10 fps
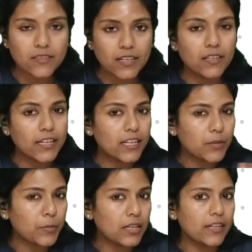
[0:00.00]
layer
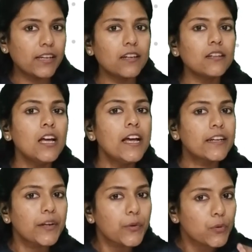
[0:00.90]
by layer,
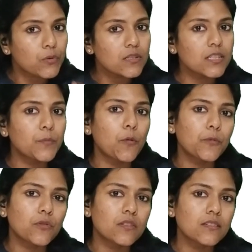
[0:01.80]
necrosis,
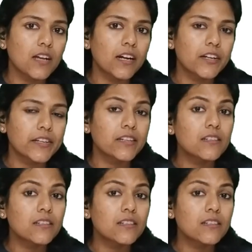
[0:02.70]
apoptosis occurring.